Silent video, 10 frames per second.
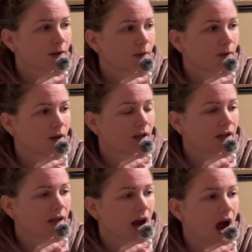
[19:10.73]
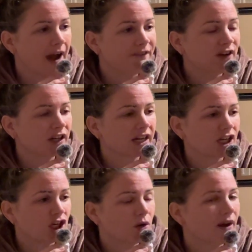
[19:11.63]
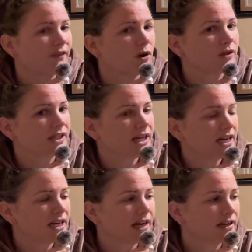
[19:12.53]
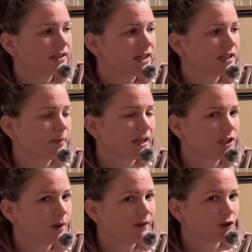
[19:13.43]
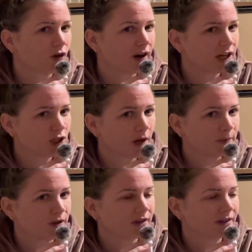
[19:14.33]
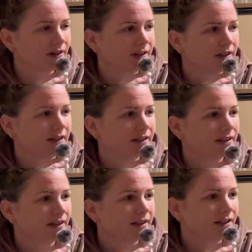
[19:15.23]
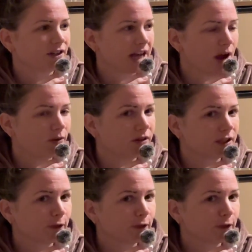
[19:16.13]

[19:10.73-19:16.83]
Well, I feel like you have OCD tendencies because you have to karate chop your towels.